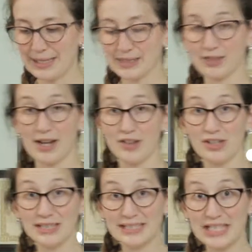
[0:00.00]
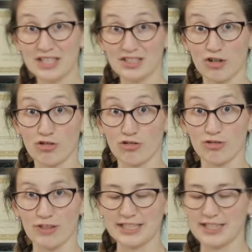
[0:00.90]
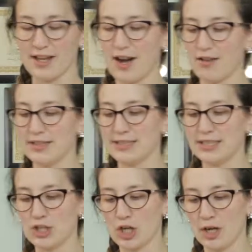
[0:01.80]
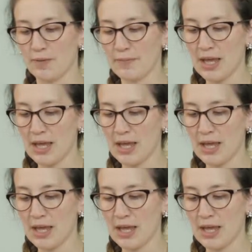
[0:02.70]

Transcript: So now you can see the circle that's cut out in the center.